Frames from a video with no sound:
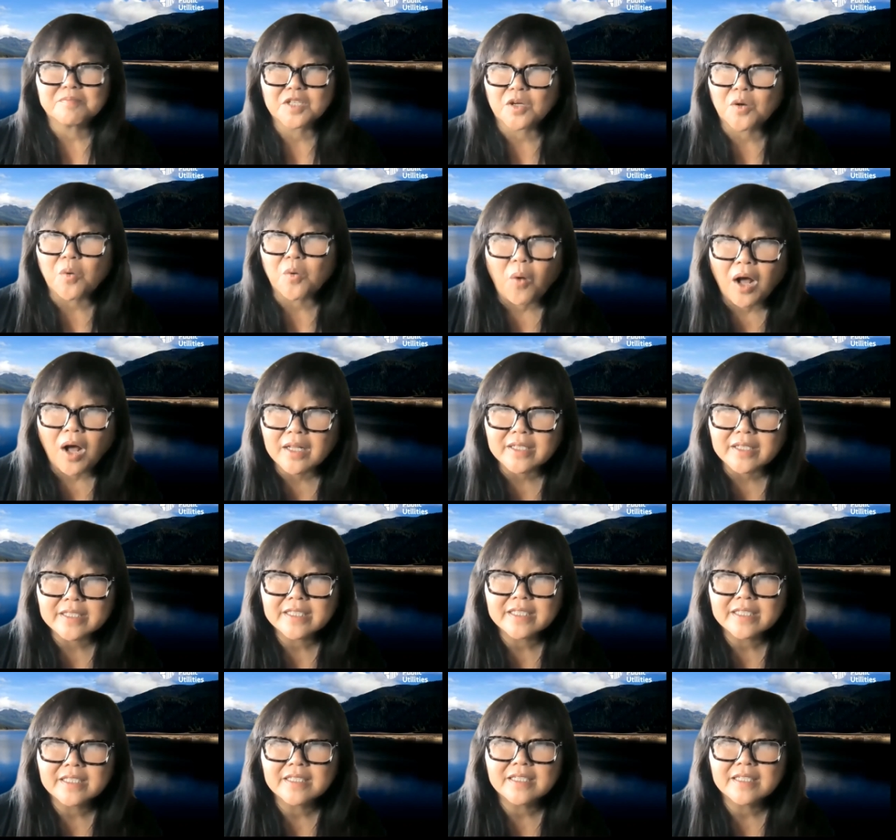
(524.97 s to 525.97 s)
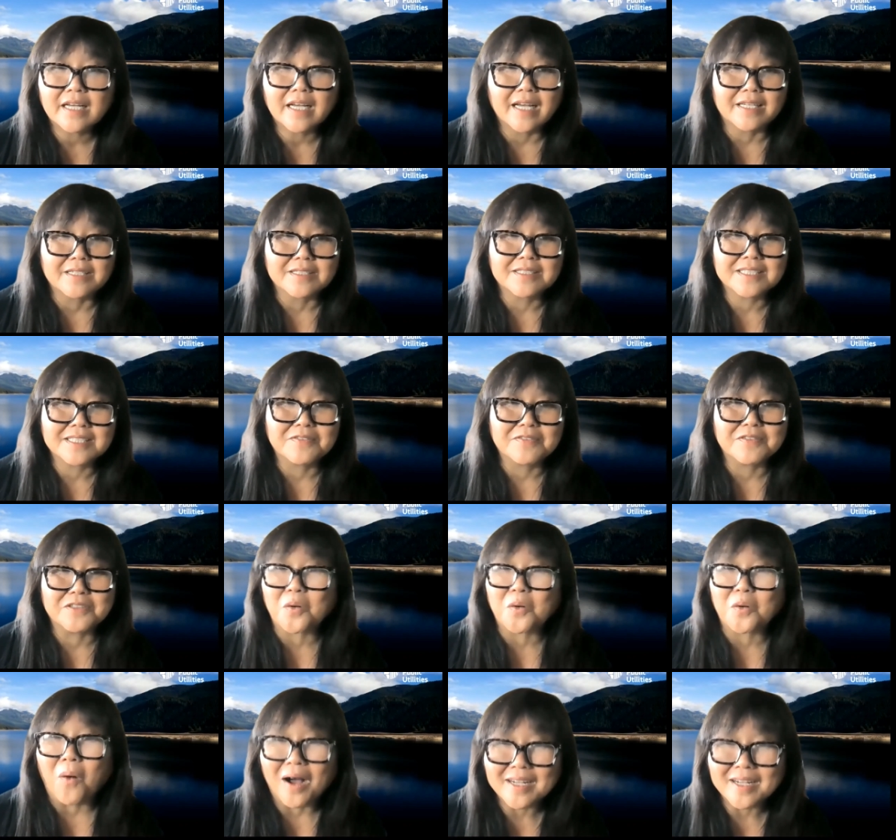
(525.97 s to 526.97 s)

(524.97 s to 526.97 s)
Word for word: the quality and even